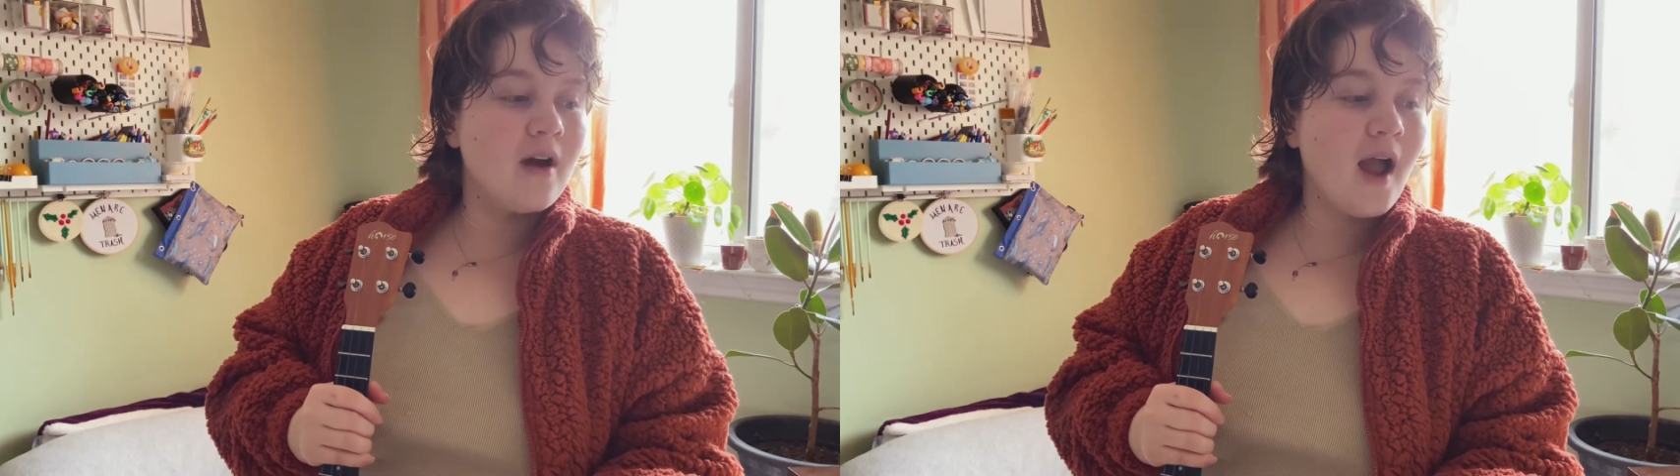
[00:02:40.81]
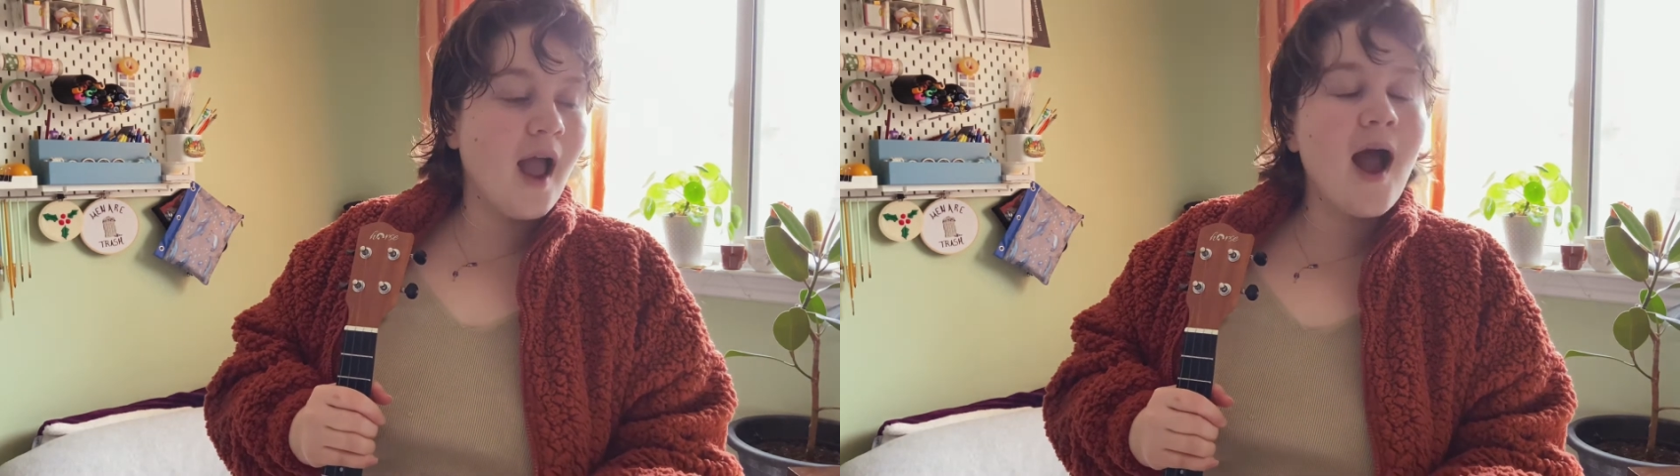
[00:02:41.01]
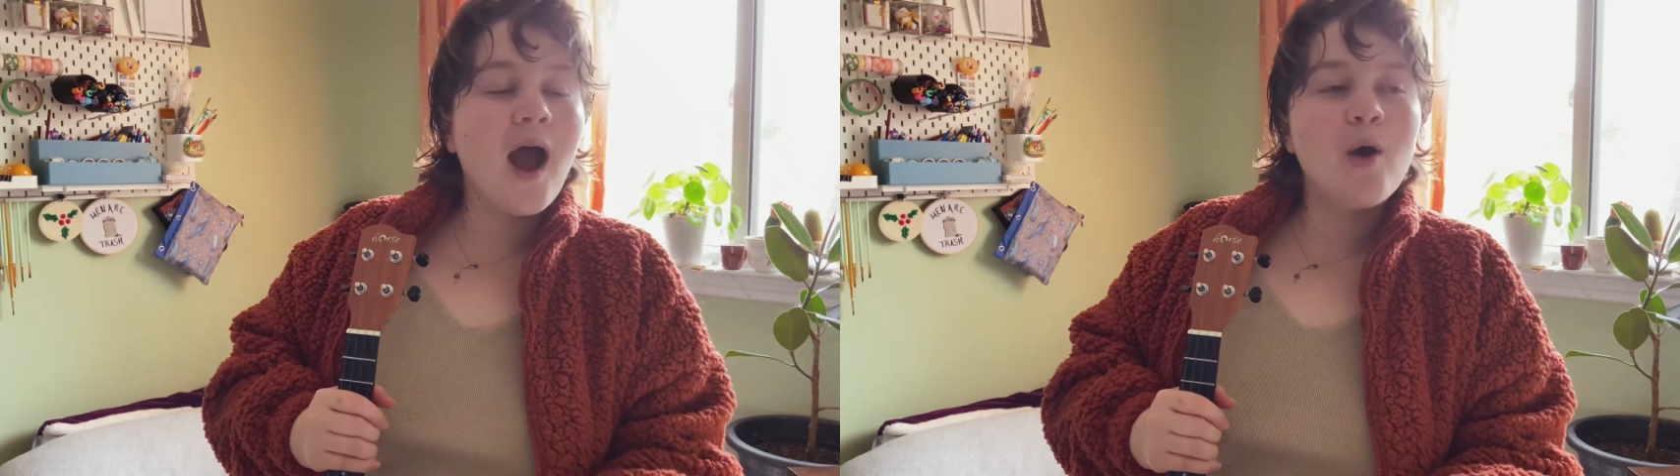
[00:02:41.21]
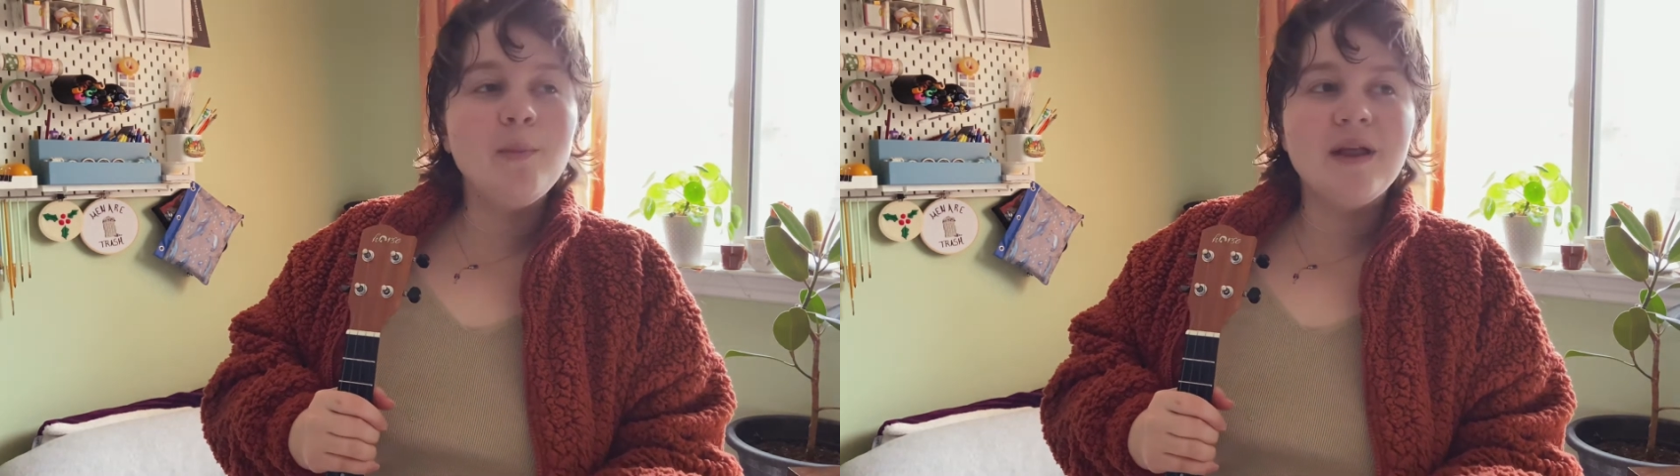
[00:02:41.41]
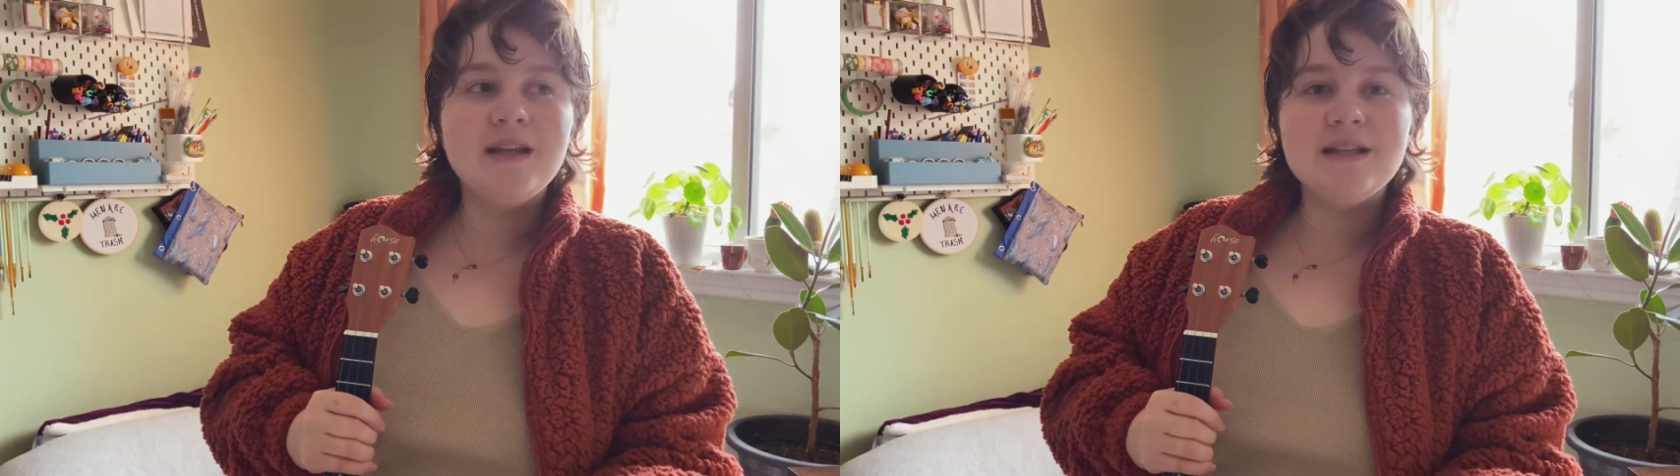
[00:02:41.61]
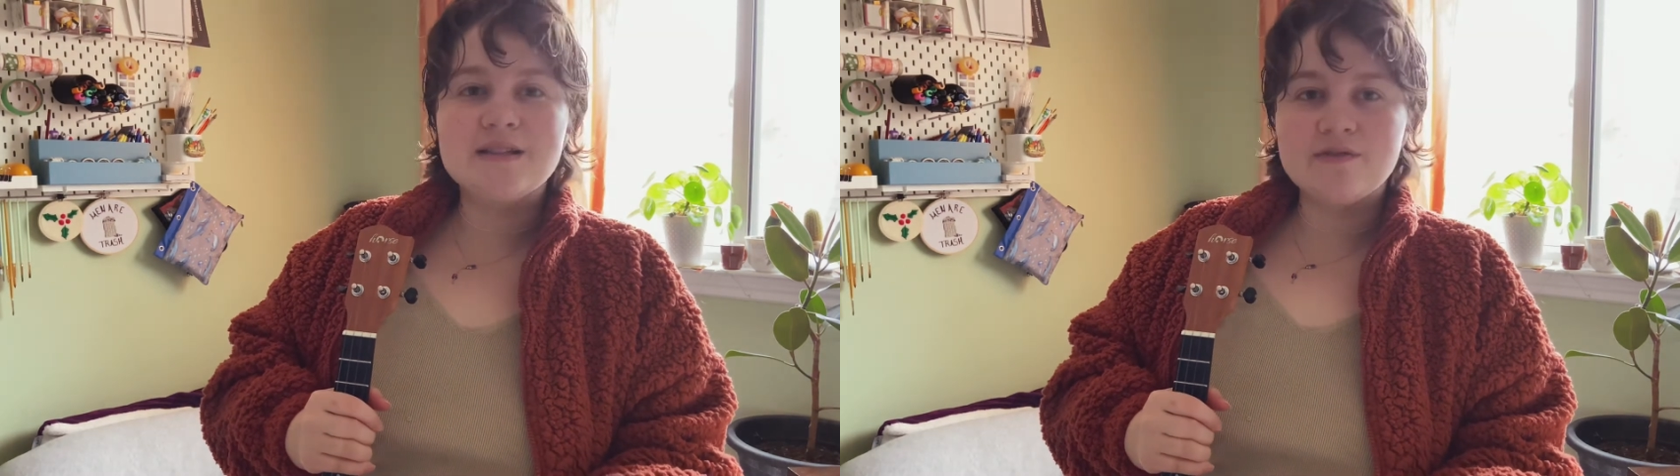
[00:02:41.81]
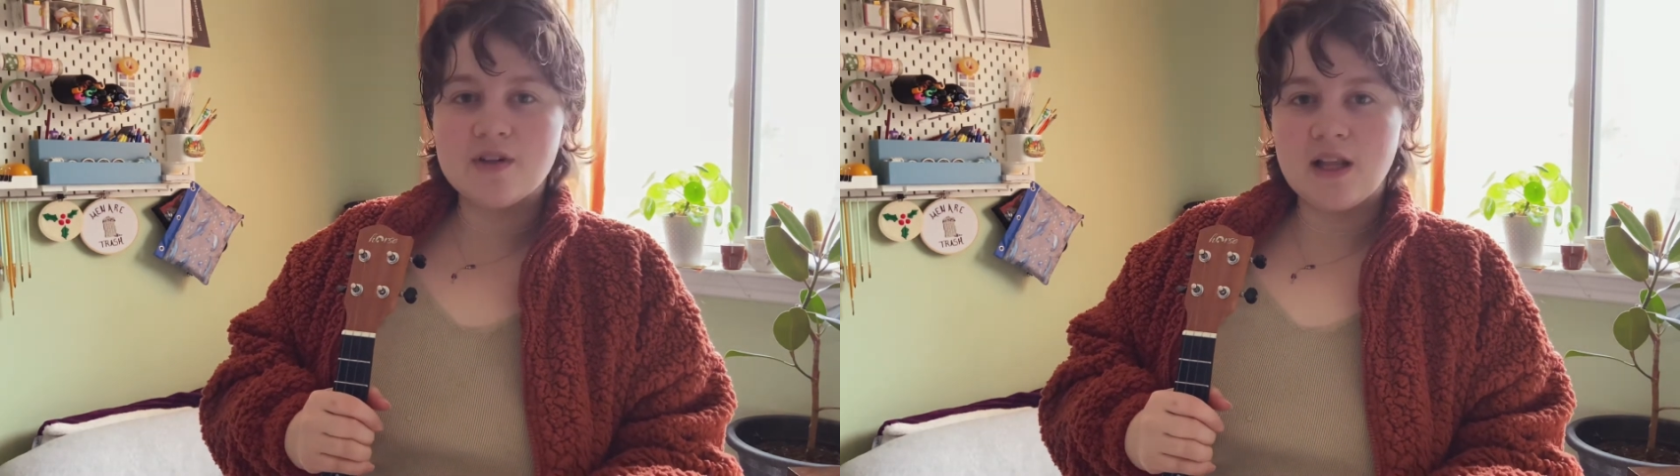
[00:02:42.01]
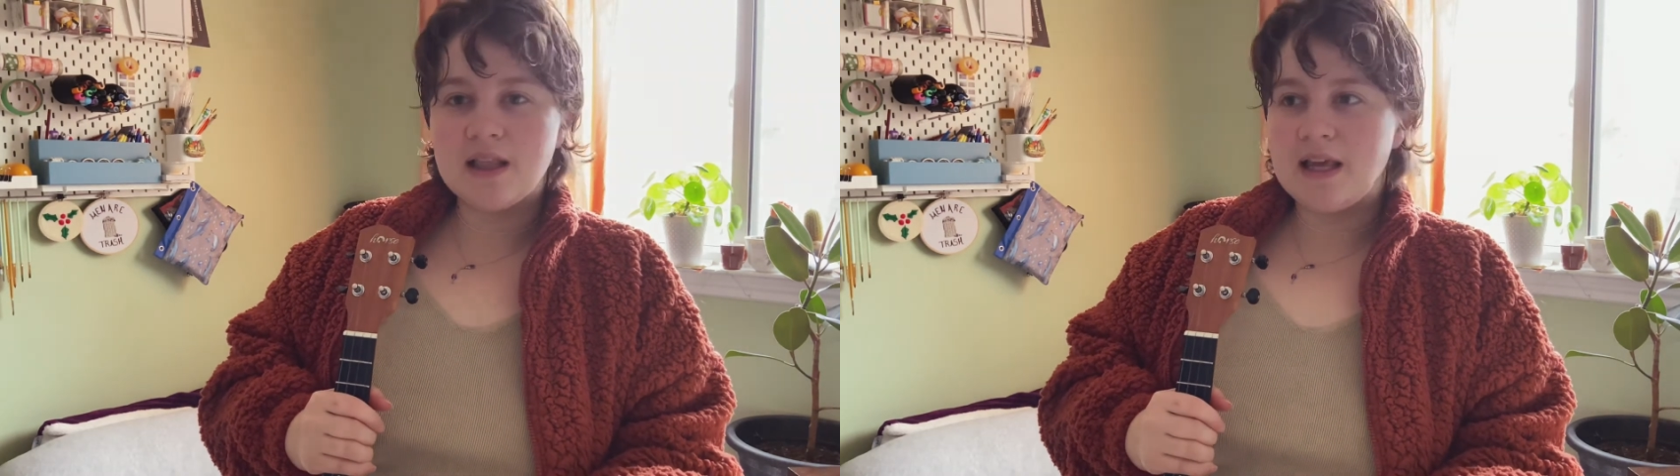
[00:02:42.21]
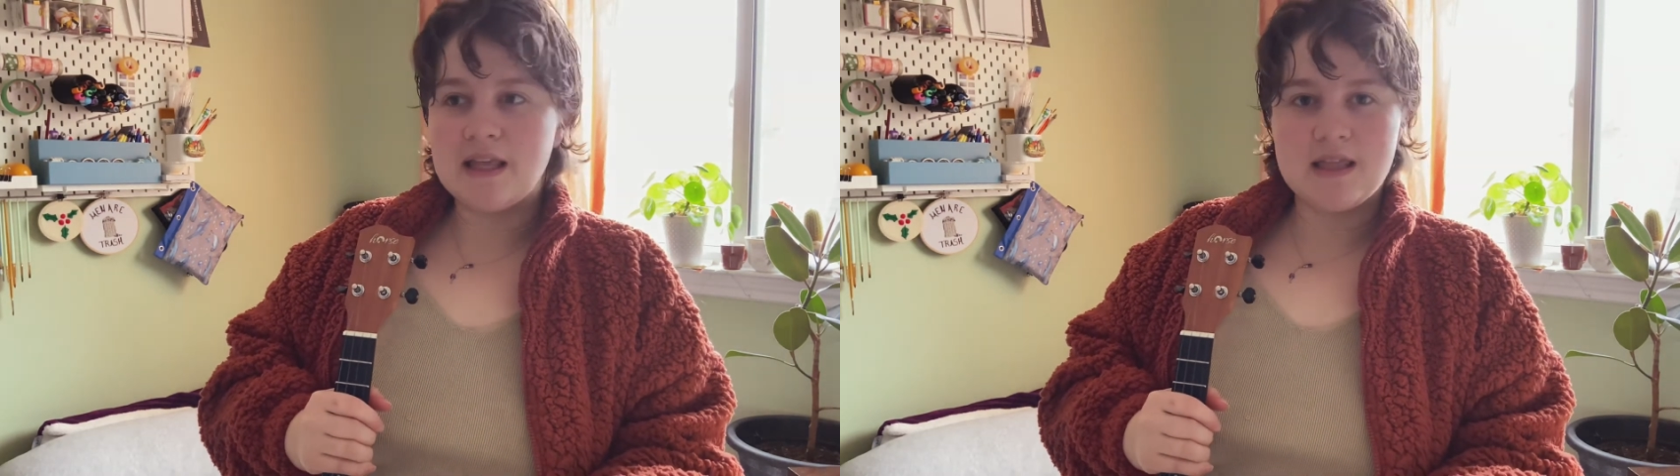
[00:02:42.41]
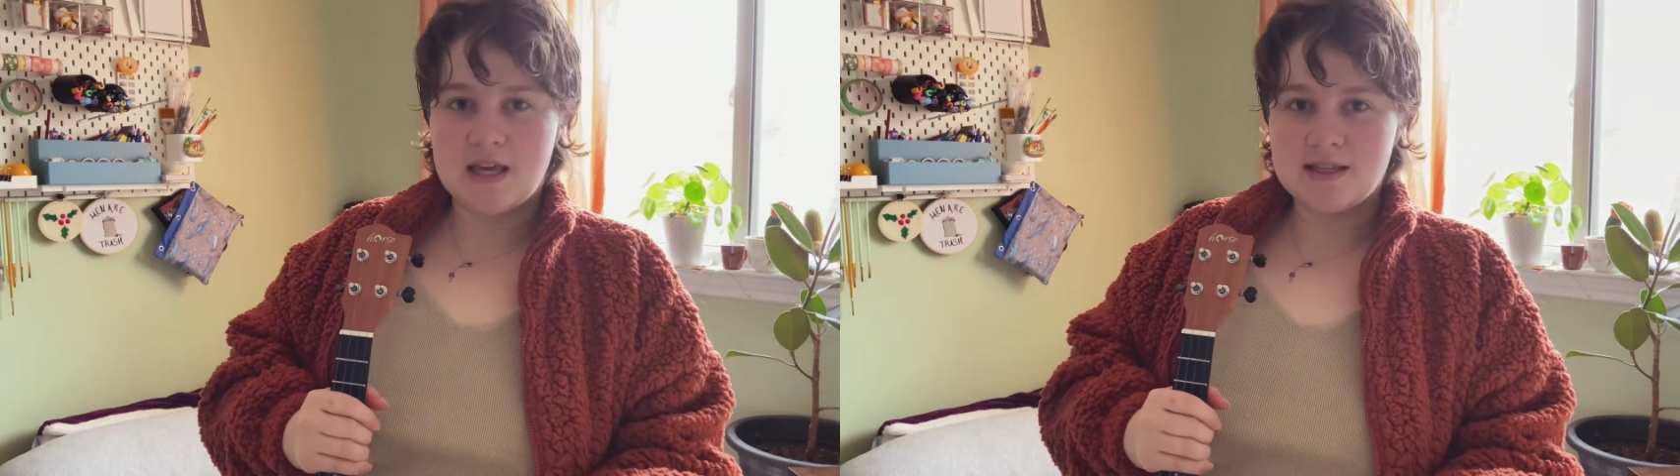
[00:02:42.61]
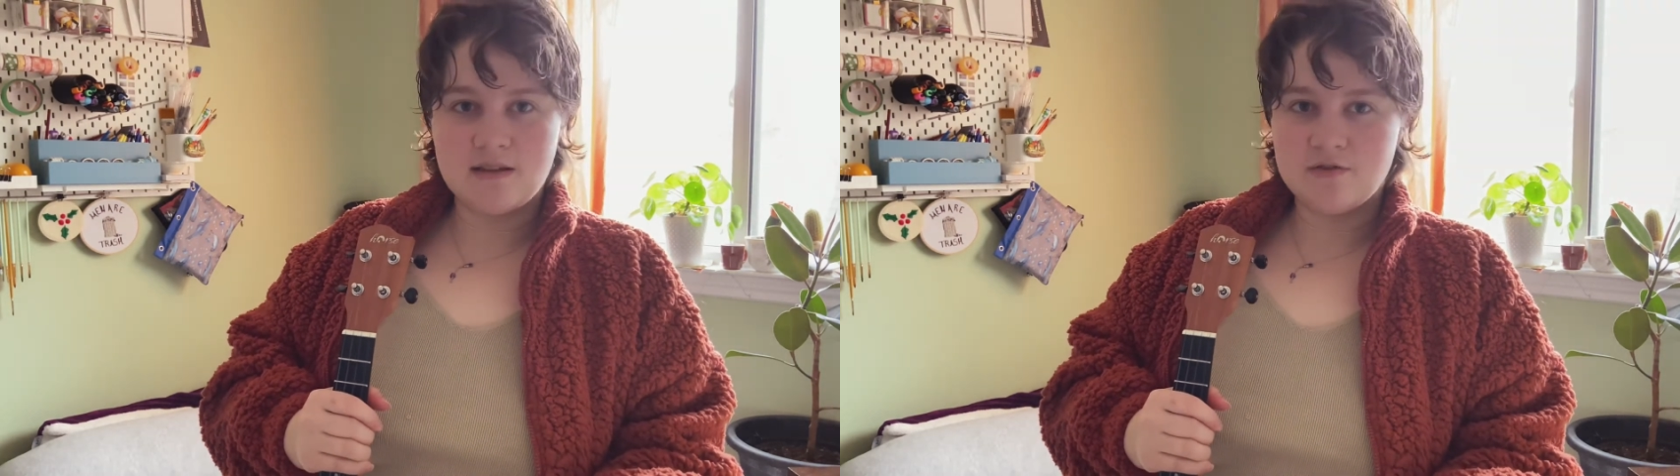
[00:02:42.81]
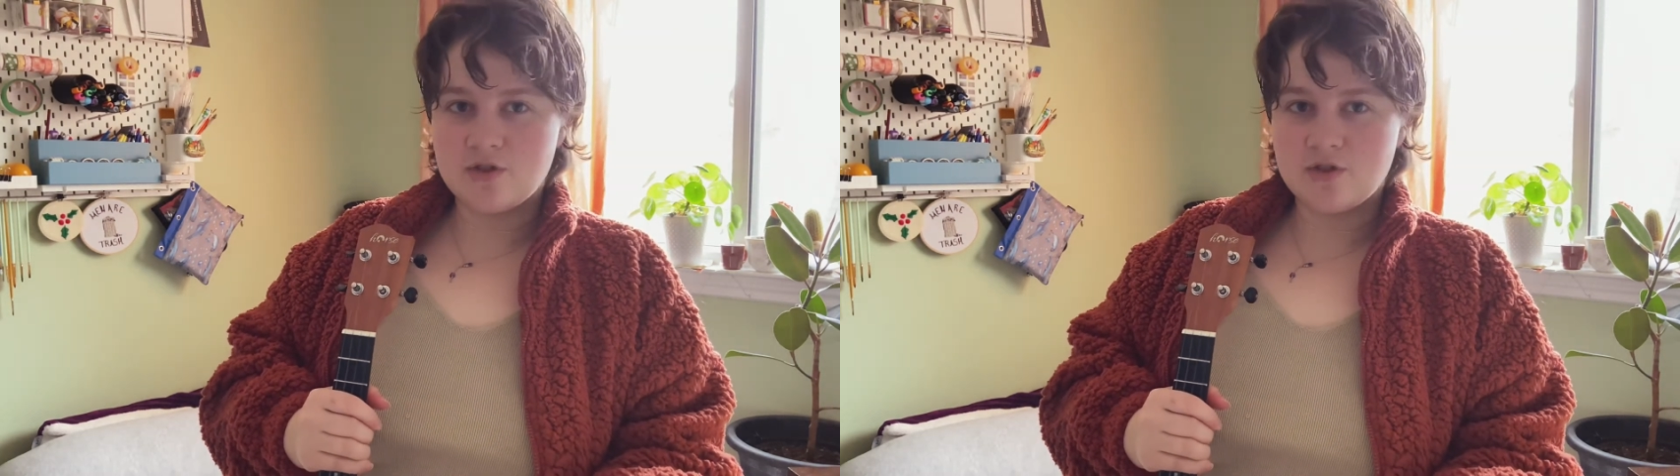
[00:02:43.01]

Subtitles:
how many different like things I've